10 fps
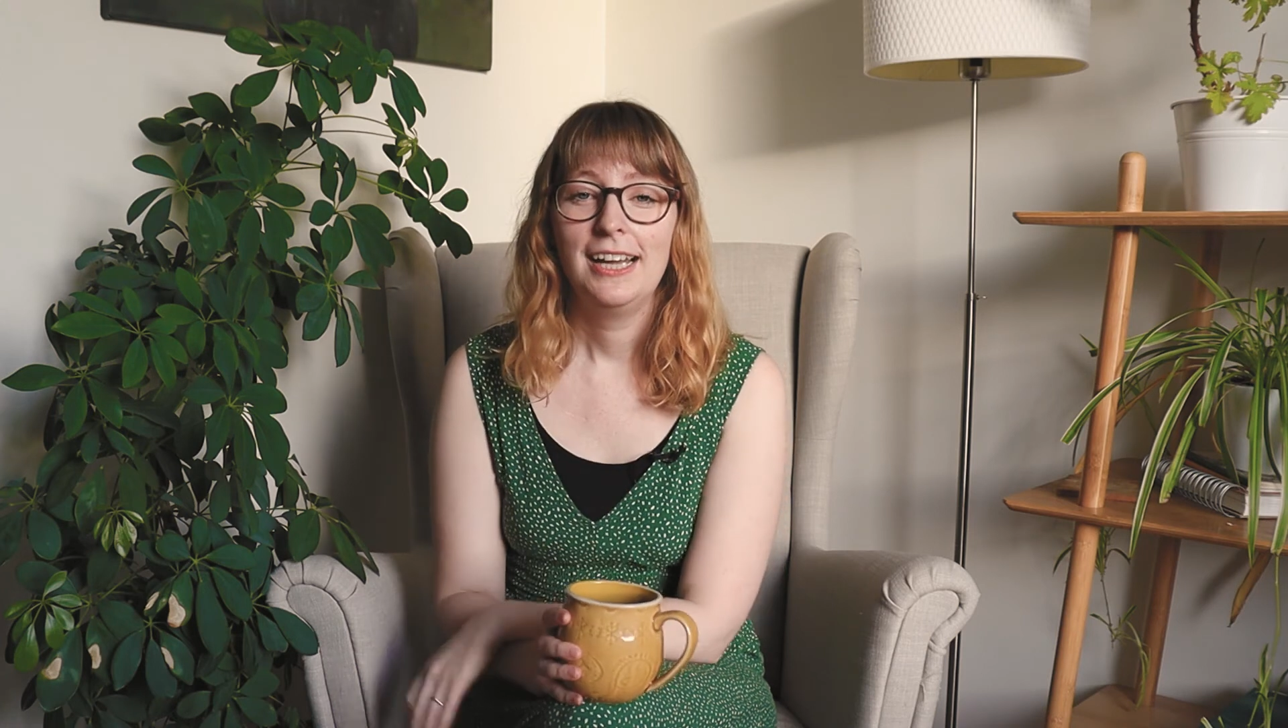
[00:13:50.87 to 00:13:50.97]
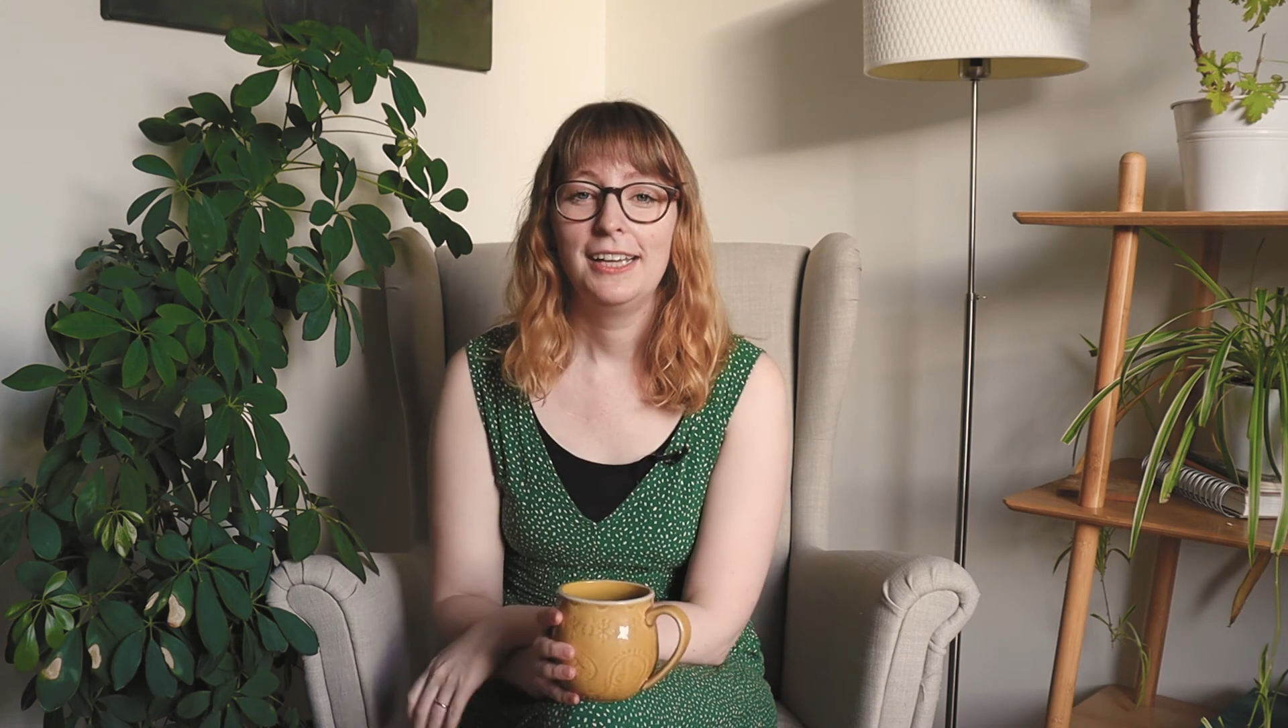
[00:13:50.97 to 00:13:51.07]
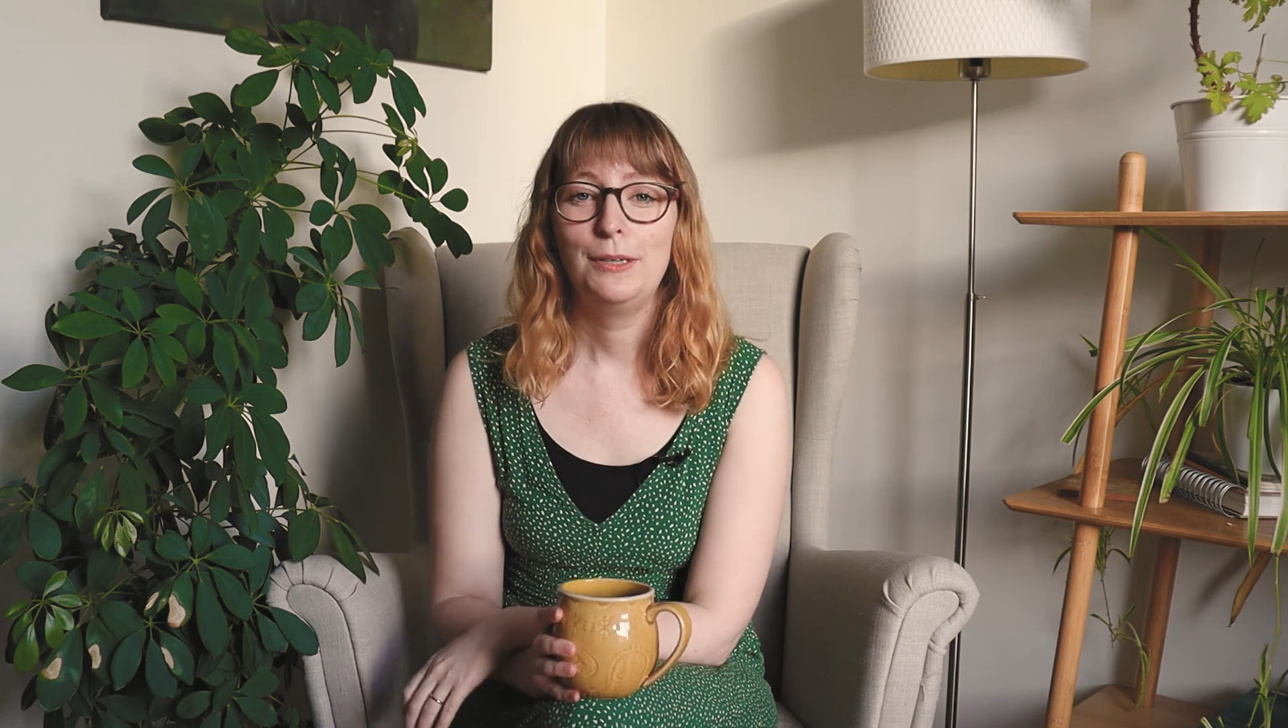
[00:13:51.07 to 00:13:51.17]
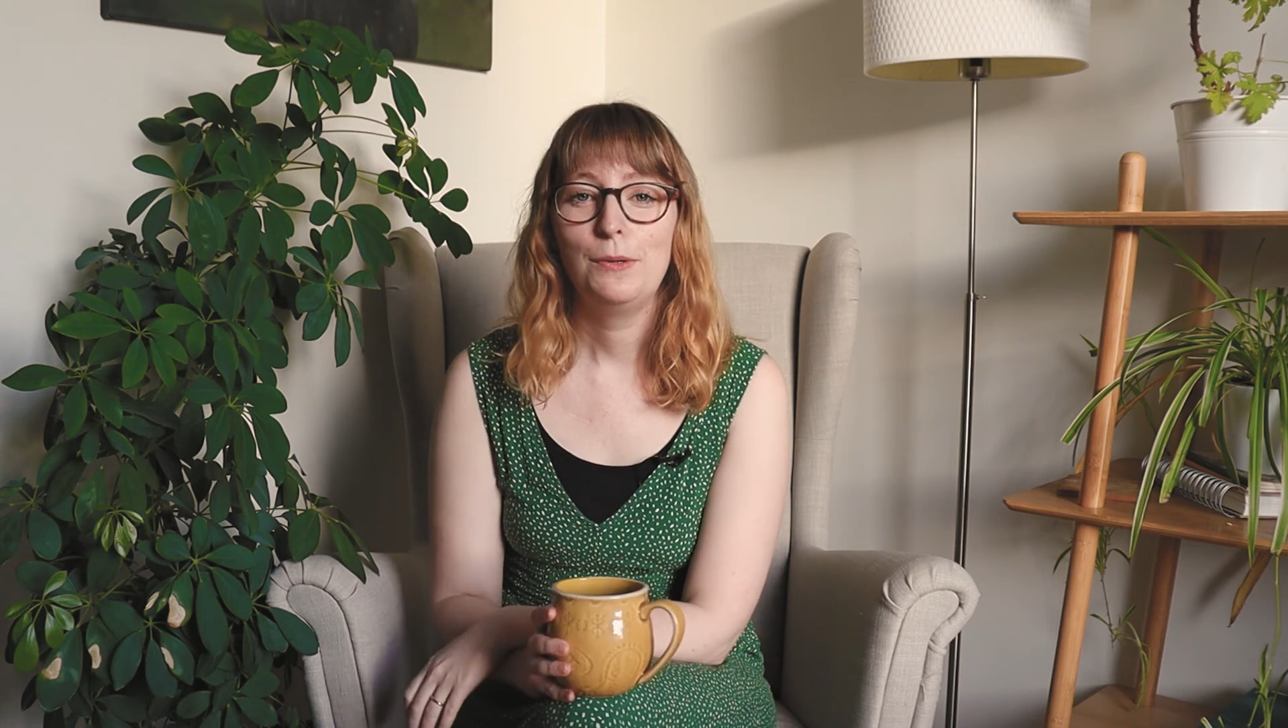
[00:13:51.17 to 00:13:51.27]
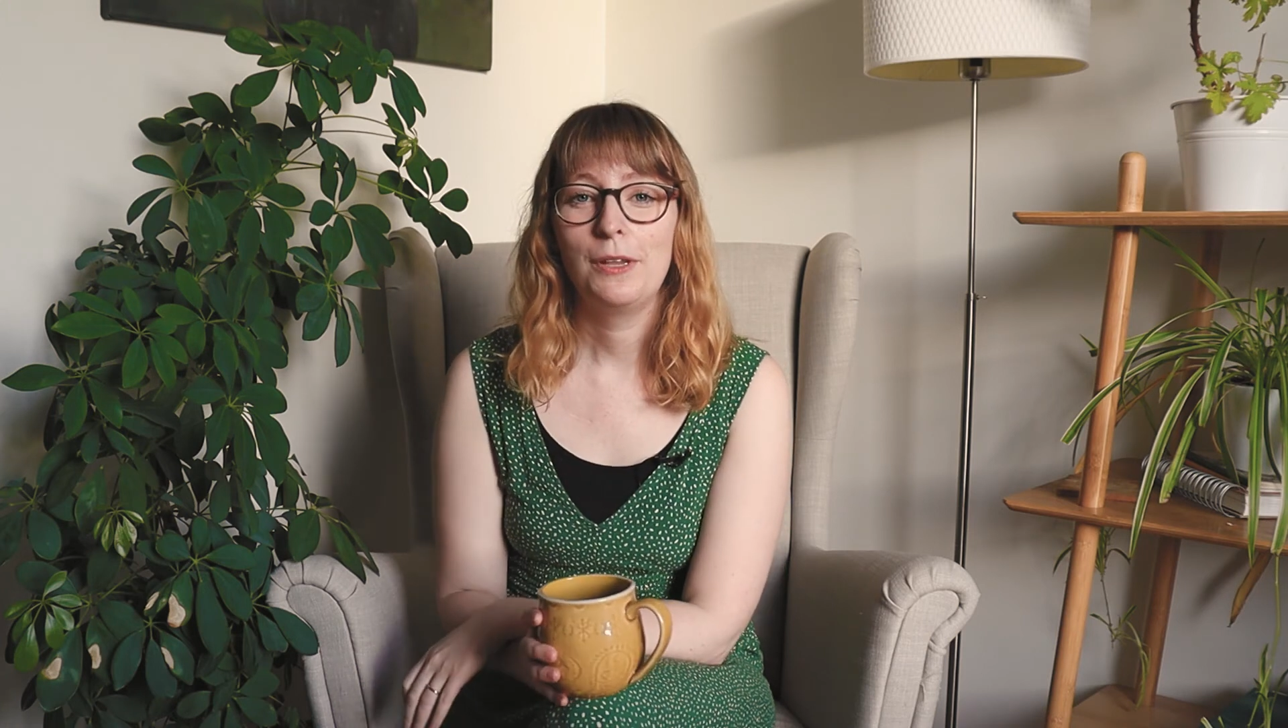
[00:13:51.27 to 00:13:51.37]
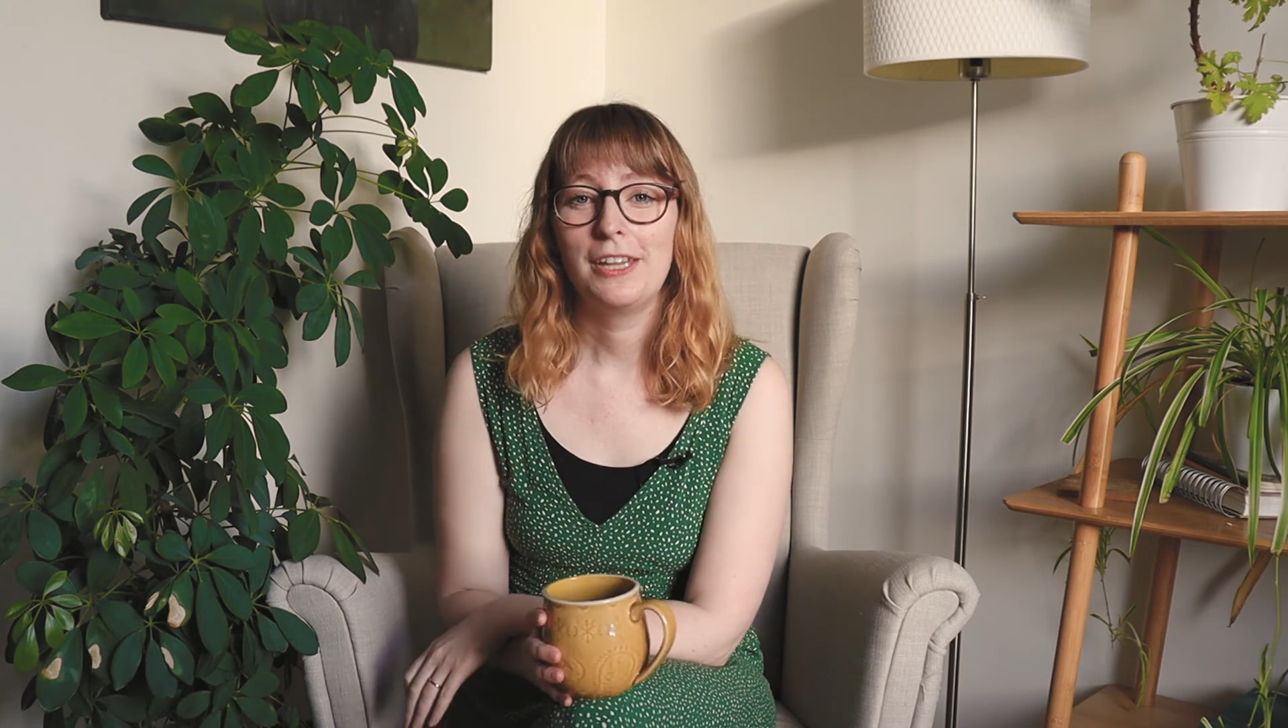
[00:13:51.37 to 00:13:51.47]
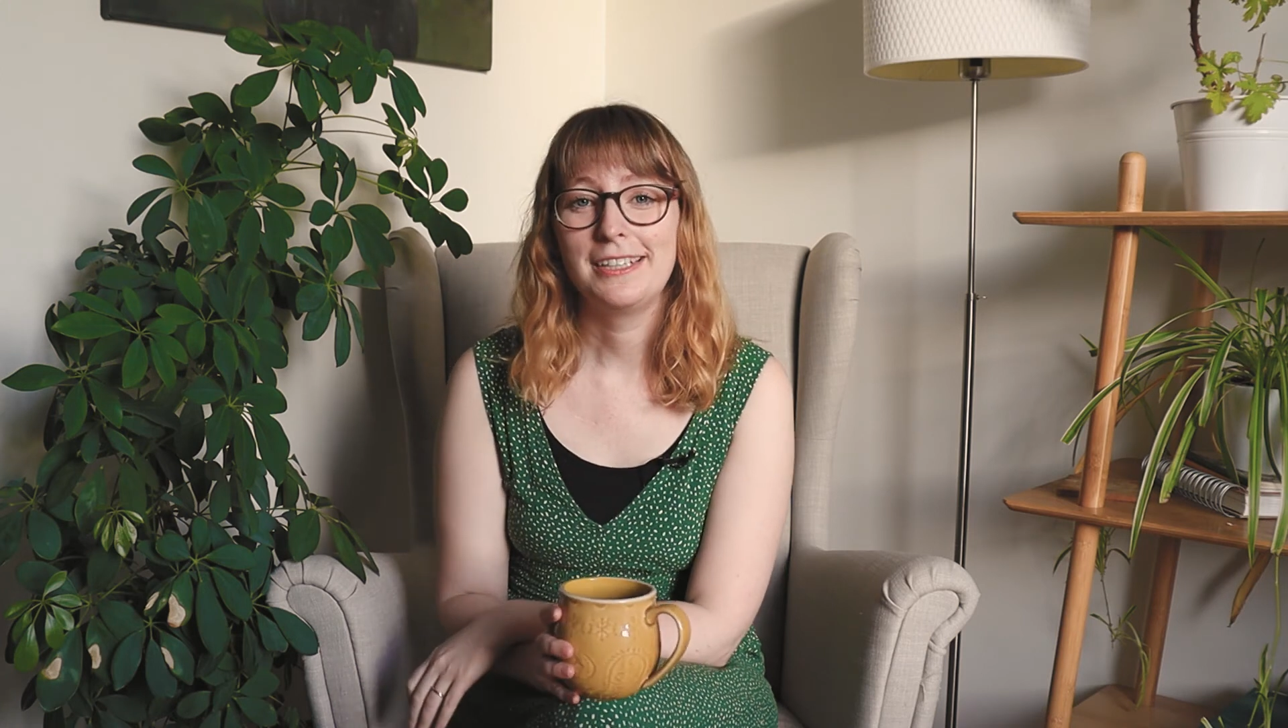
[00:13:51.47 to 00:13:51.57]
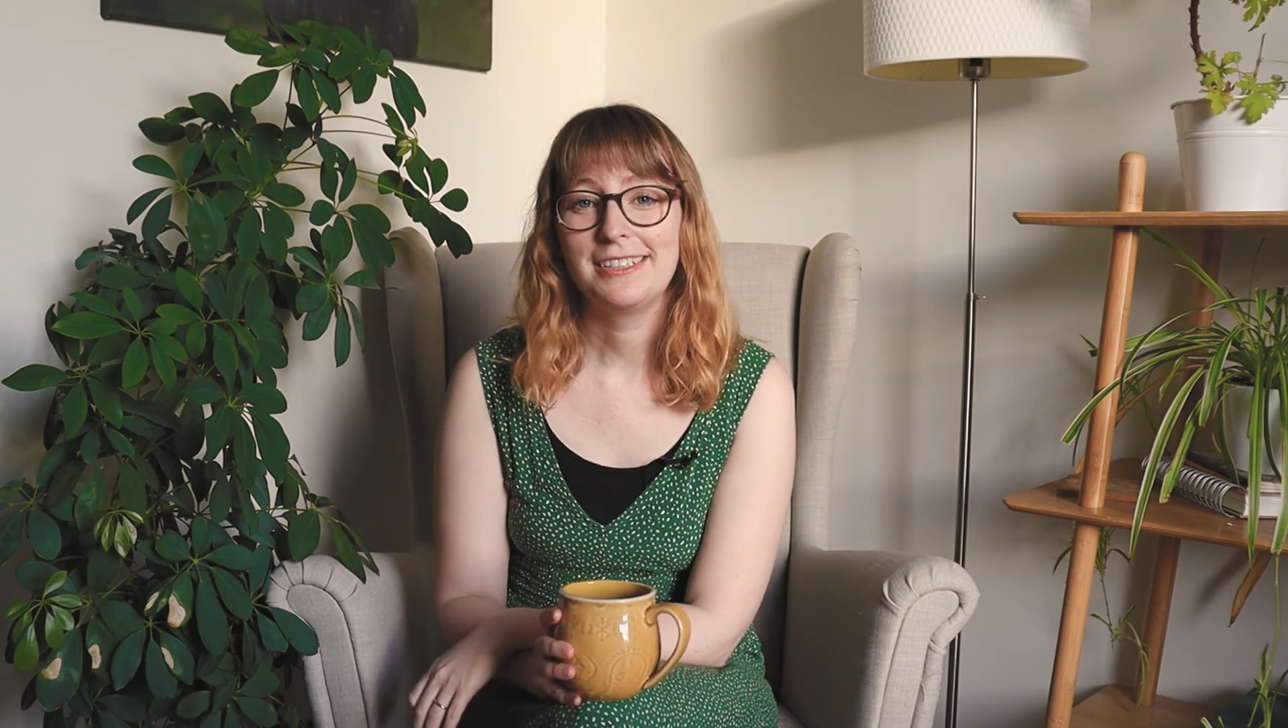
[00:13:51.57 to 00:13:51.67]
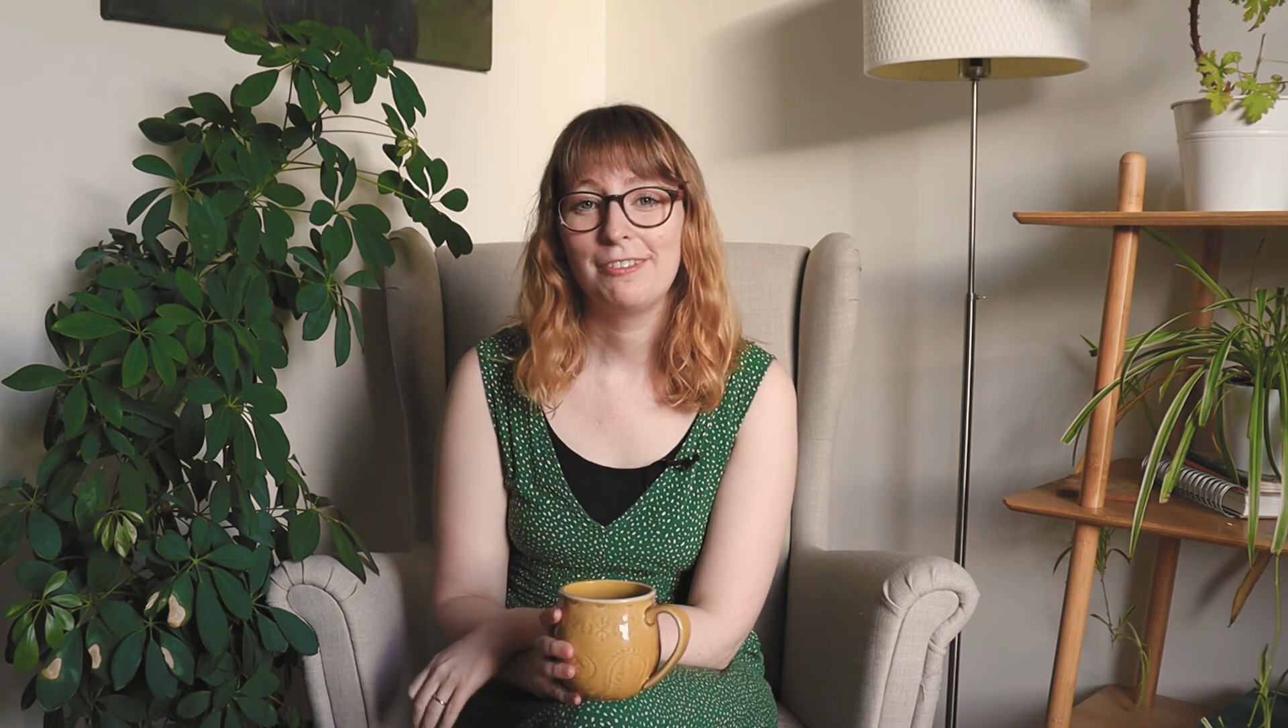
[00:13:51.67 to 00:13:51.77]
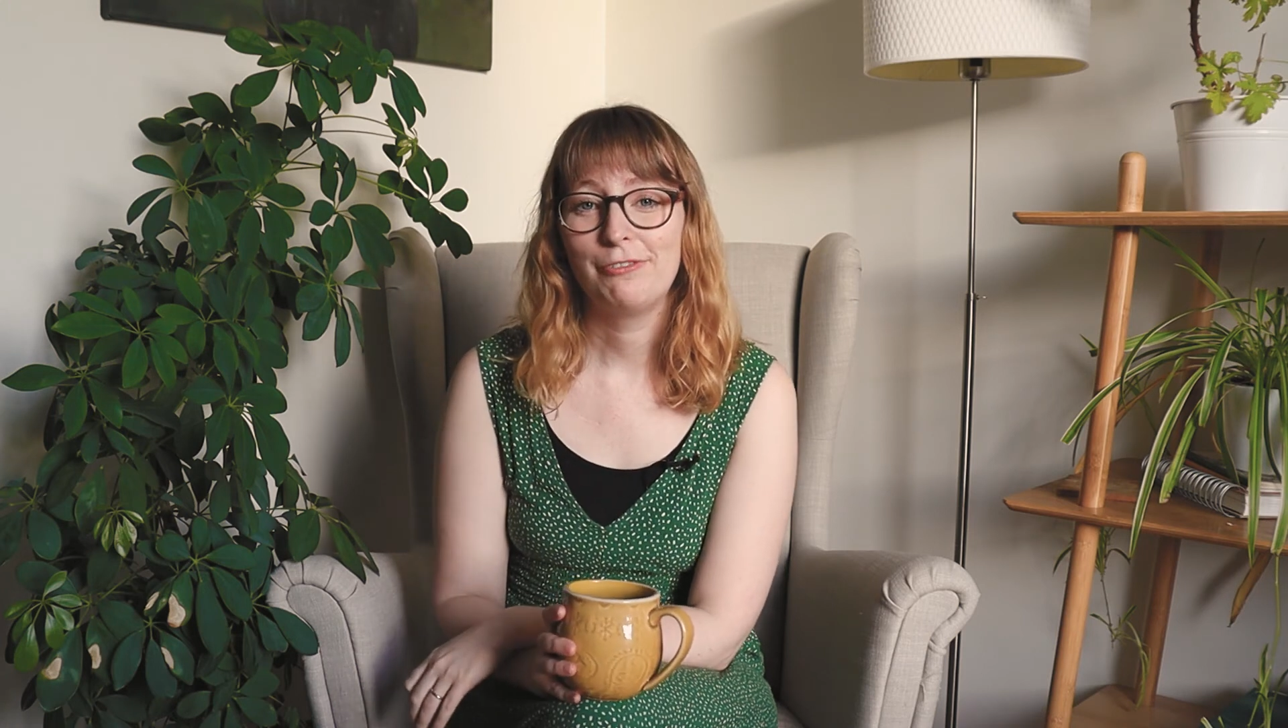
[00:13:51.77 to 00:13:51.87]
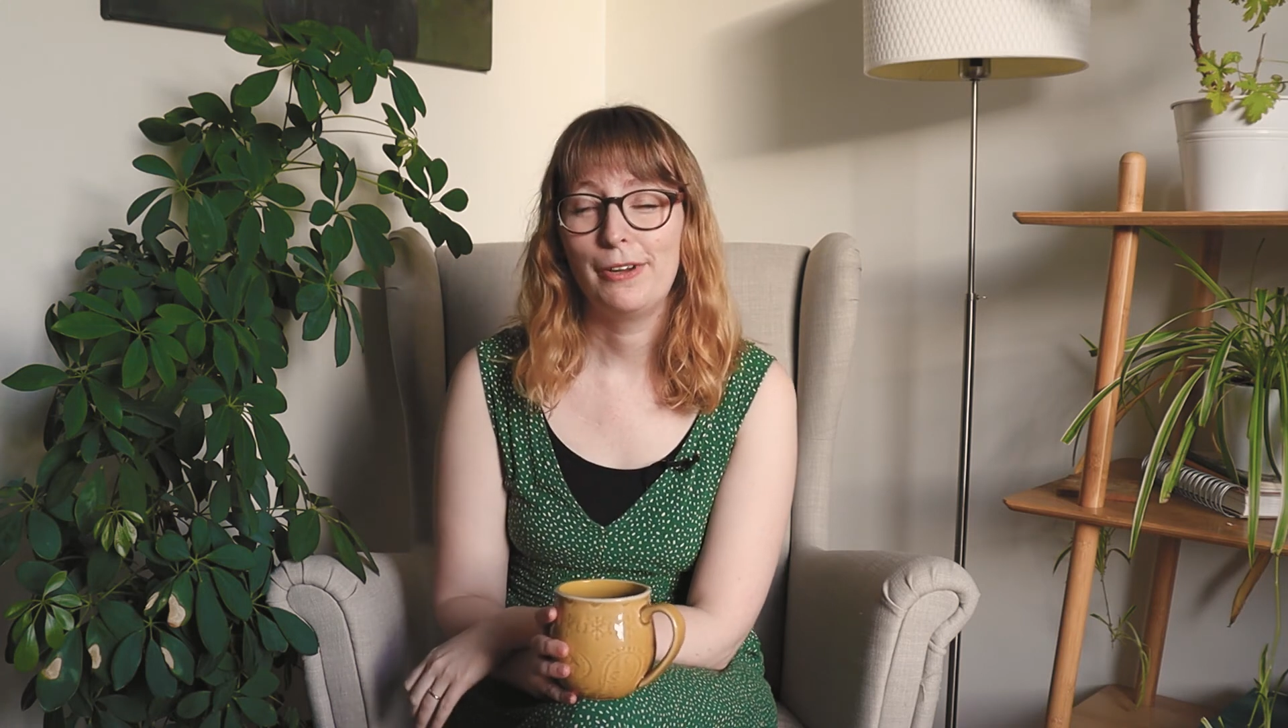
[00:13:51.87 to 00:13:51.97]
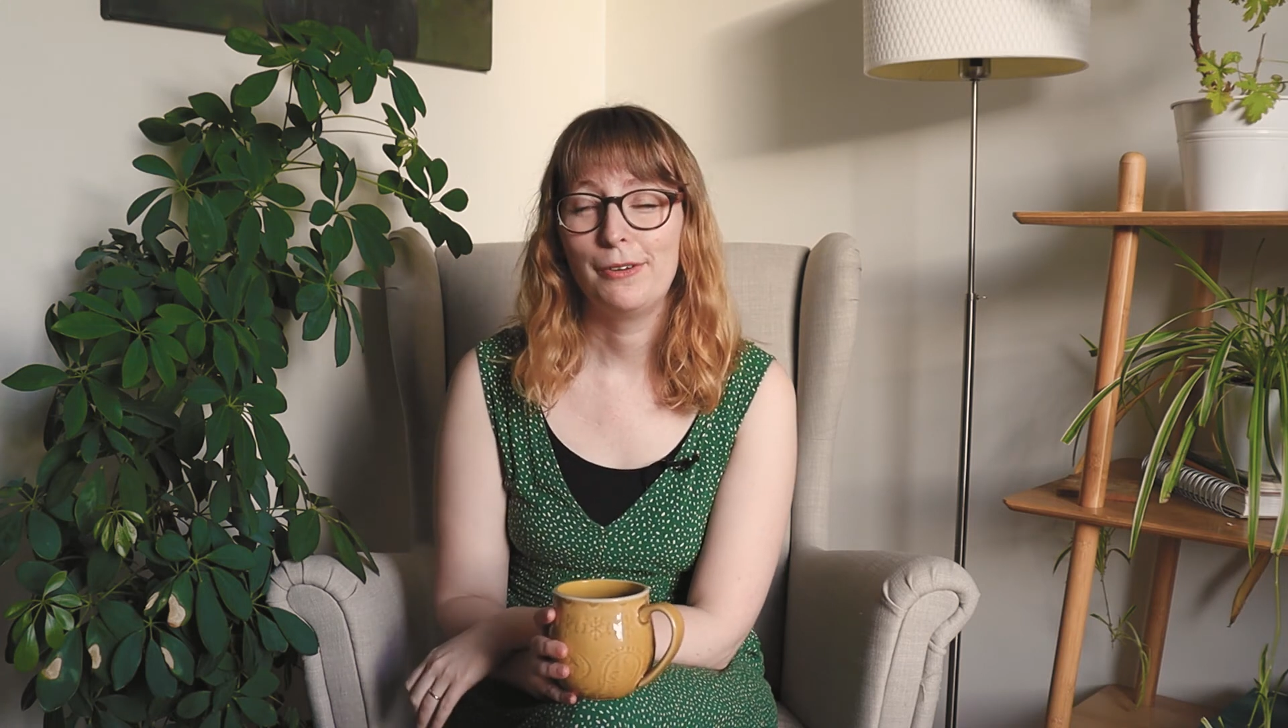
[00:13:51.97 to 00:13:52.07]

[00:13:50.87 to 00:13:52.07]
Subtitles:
and do the things that